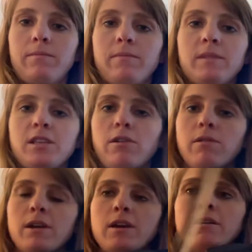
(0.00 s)

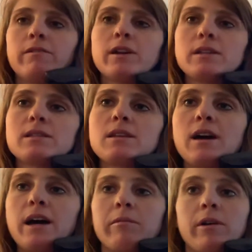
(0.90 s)
So first
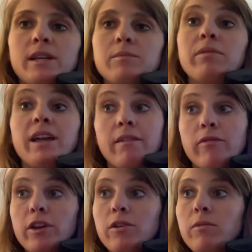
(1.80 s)
I'm going to play it
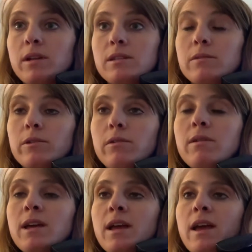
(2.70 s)
for you once through,
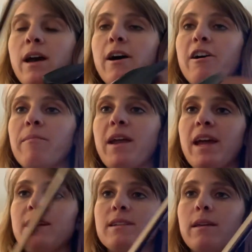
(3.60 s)

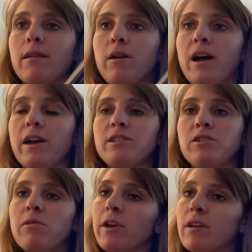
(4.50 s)
and I
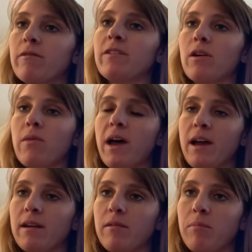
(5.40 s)
do want you to feel
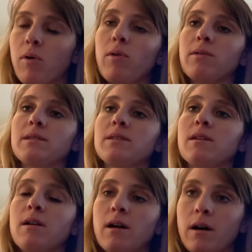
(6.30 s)
that pulse.
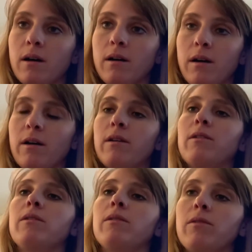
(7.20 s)

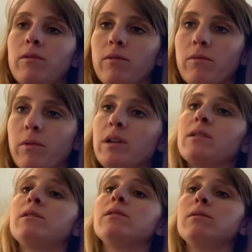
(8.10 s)

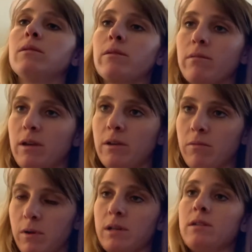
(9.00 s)
1, 2, 3,
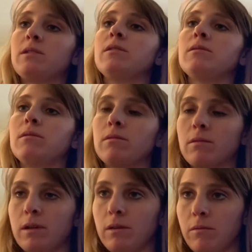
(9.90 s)
1, 2,
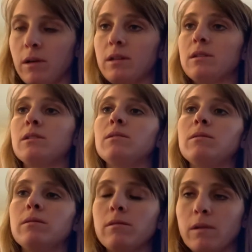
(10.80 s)
3, 1,
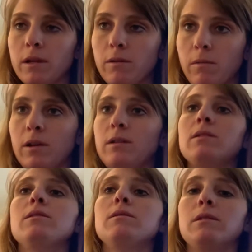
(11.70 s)
2, 3, 1,
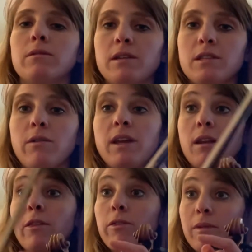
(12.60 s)
2, 3. So
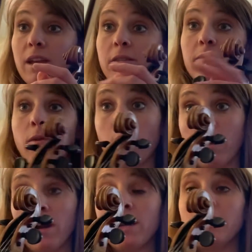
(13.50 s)
in a 3/4